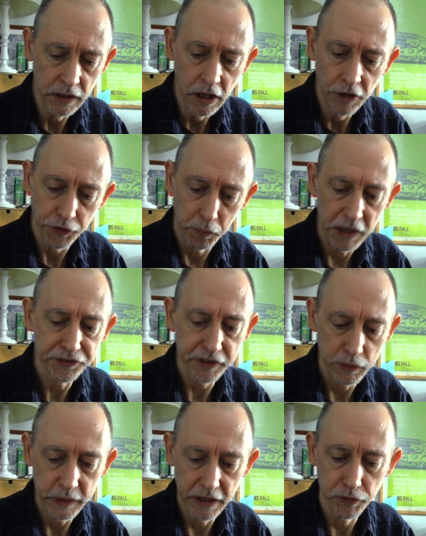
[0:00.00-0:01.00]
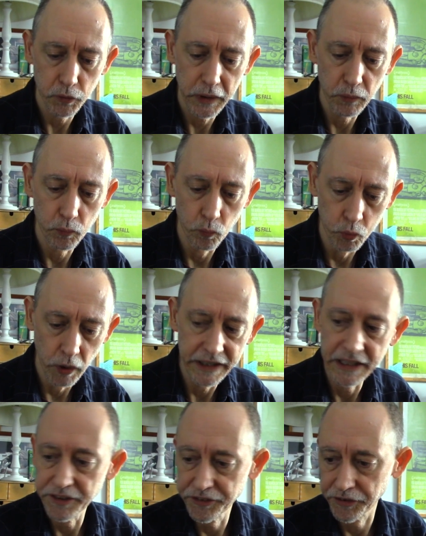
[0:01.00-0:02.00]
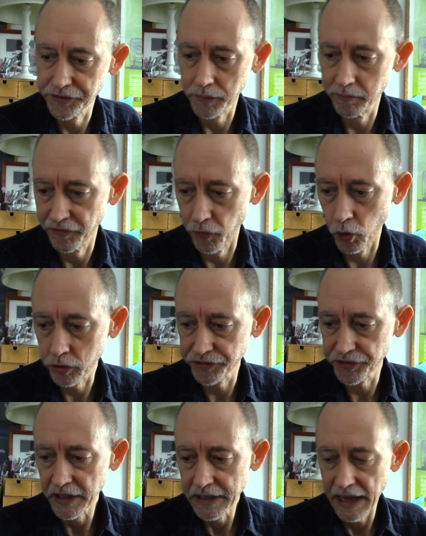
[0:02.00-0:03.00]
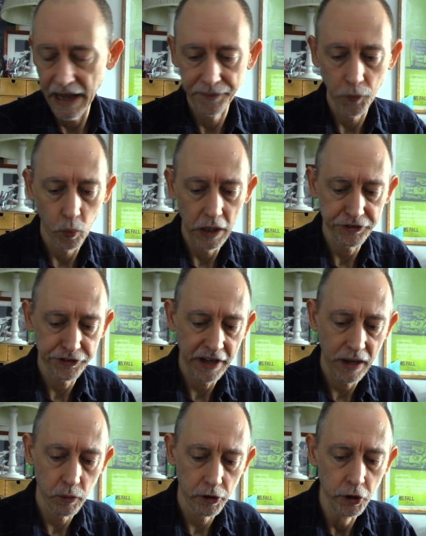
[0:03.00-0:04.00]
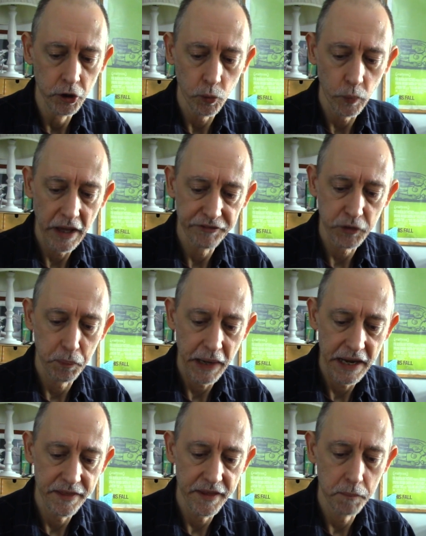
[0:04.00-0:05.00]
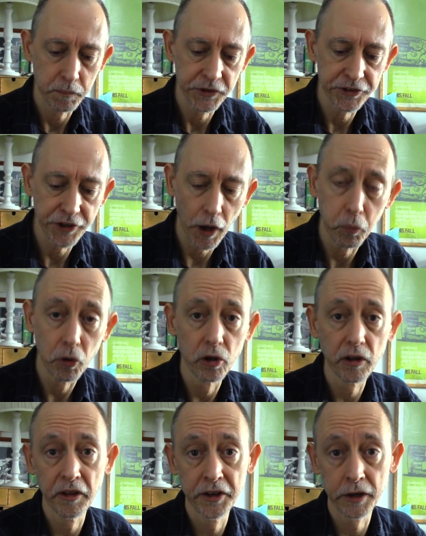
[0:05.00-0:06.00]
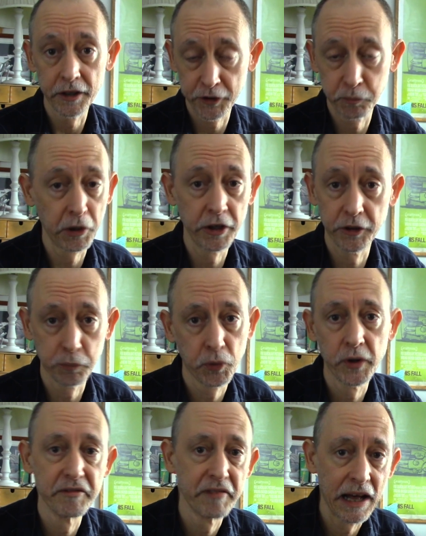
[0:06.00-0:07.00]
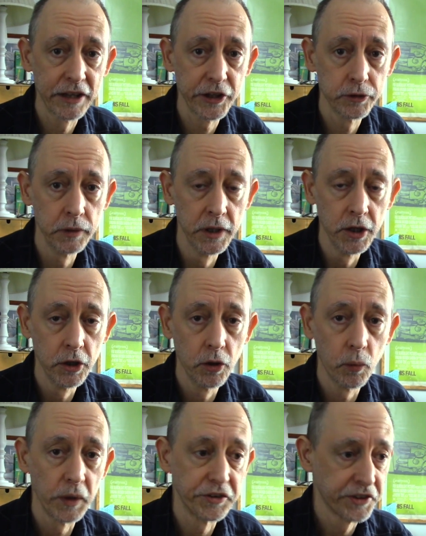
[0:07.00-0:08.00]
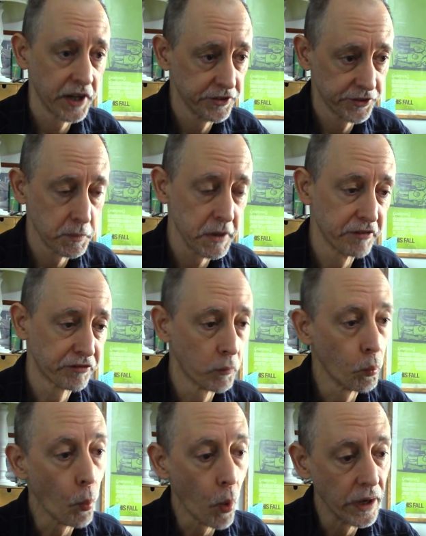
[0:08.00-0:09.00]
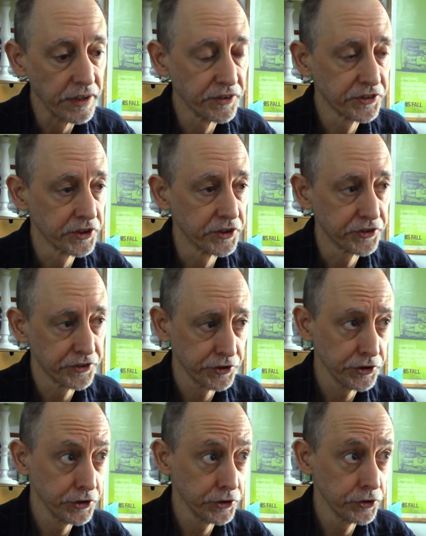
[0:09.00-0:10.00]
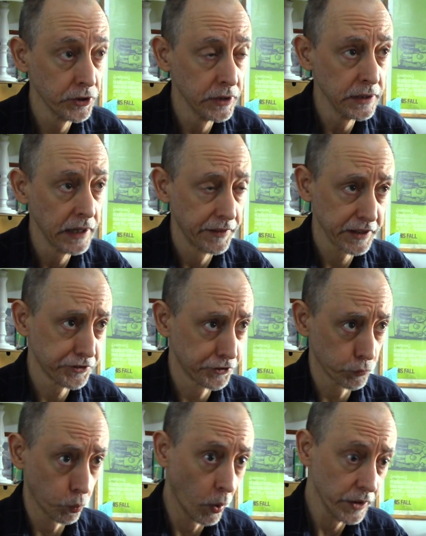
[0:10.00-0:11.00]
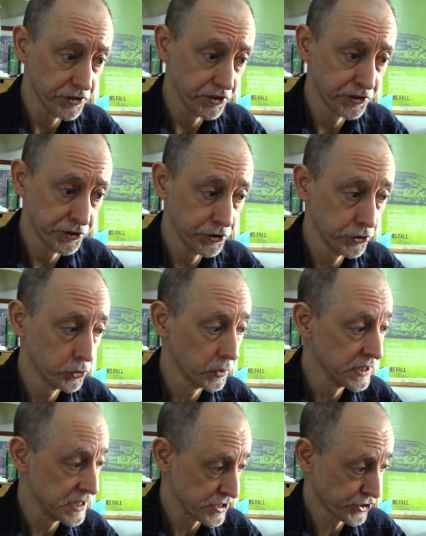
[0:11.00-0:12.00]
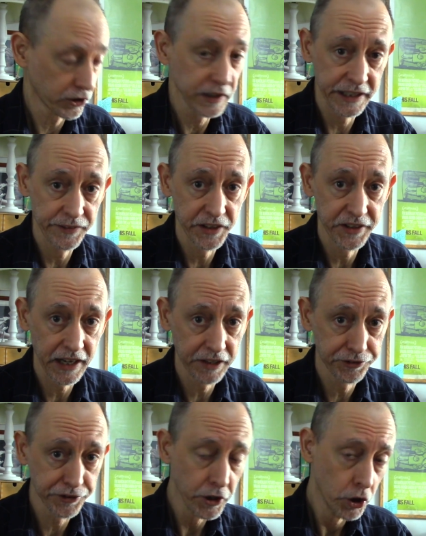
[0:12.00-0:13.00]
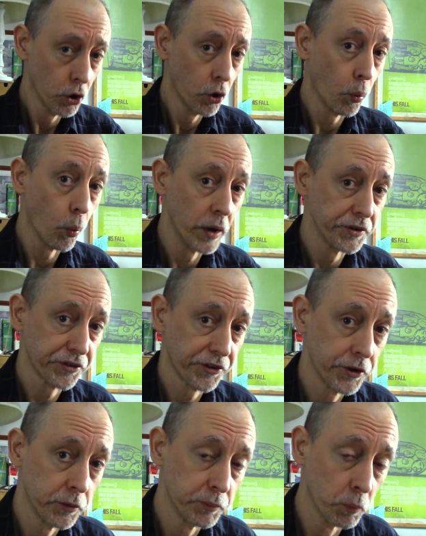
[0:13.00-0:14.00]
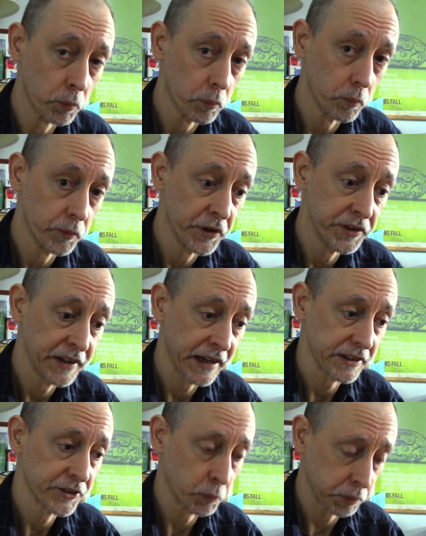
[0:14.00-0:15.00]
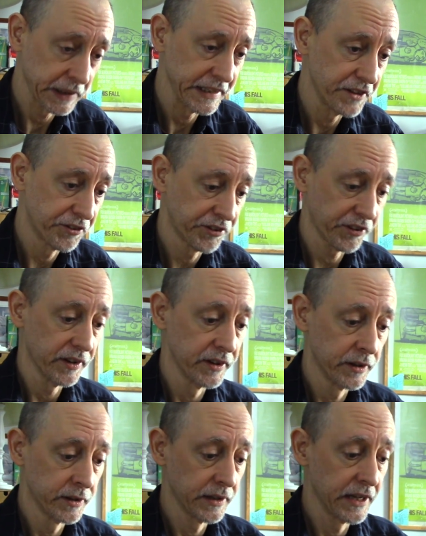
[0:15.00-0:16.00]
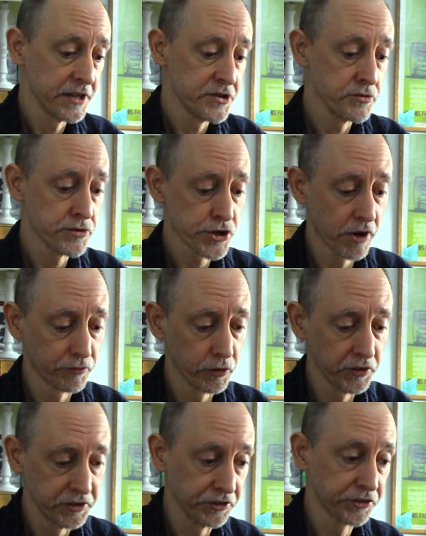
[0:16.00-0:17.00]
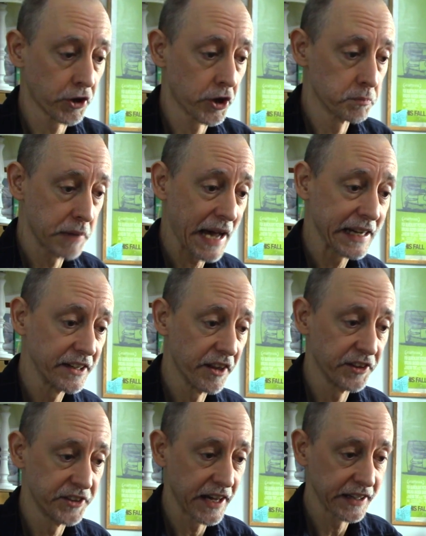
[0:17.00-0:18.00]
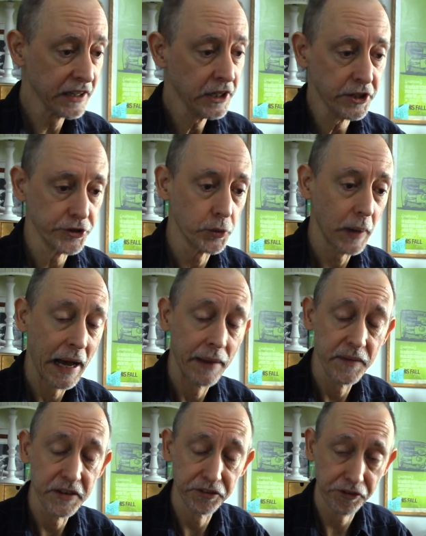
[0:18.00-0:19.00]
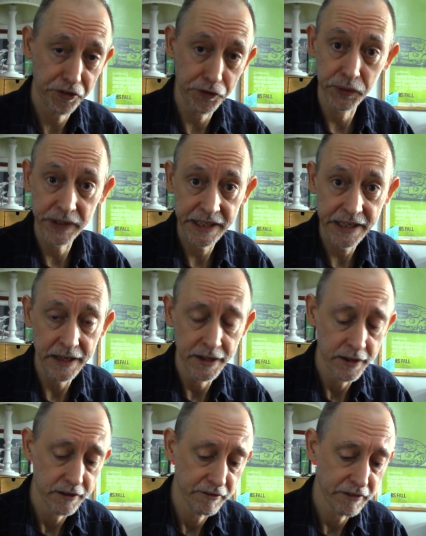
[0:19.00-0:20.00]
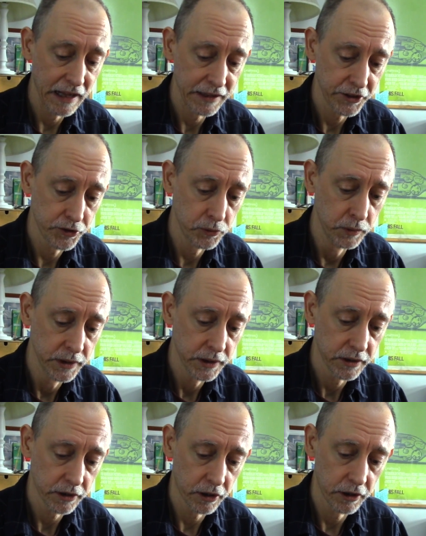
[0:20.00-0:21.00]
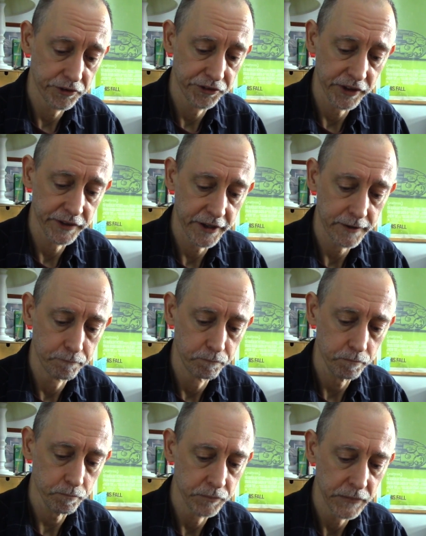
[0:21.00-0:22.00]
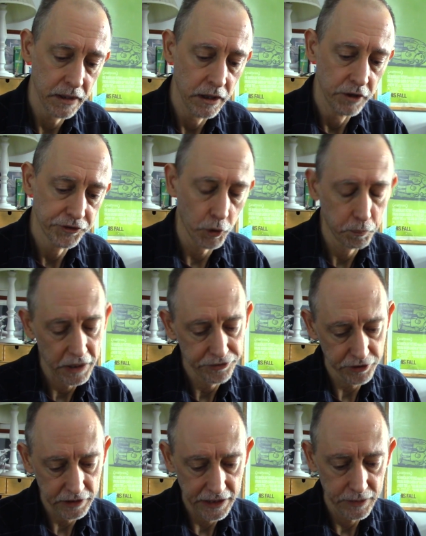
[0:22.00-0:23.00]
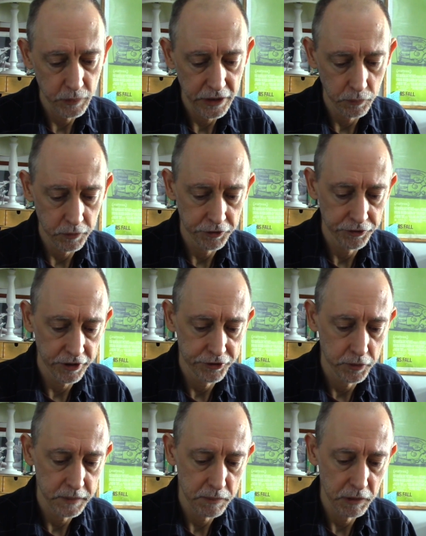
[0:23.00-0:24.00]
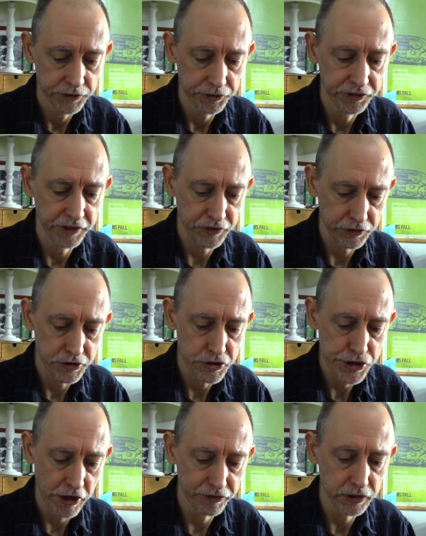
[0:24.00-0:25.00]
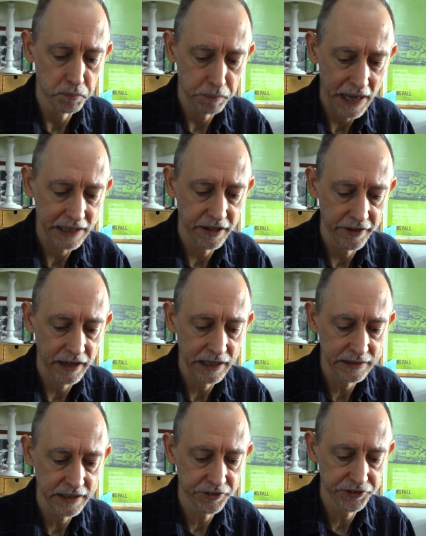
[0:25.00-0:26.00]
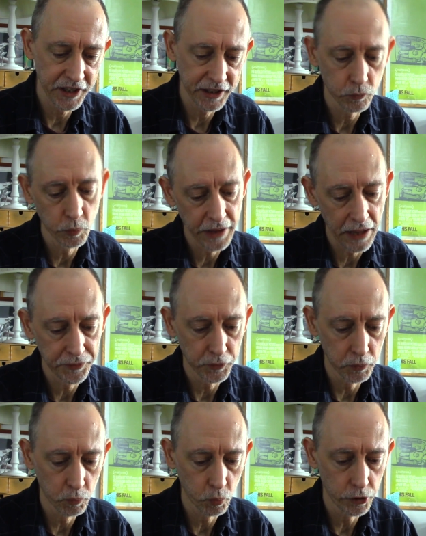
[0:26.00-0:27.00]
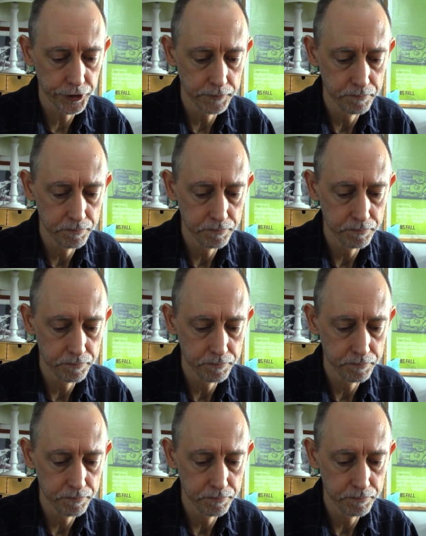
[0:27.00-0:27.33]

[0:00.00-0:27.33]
So basically, whenever we run into some folks at the Watchtower, we have to pay them double their experience point value, which tends to be from 1 to 2. I think it's just 1 to 2 initially in the decks. Once the deck depletes and you shuffle the discard back into the deck, you add these 3 value cards in there. So basically, we don't want to draw too many monsters. If you do, shuffle them back into the Highlands deck without the reward.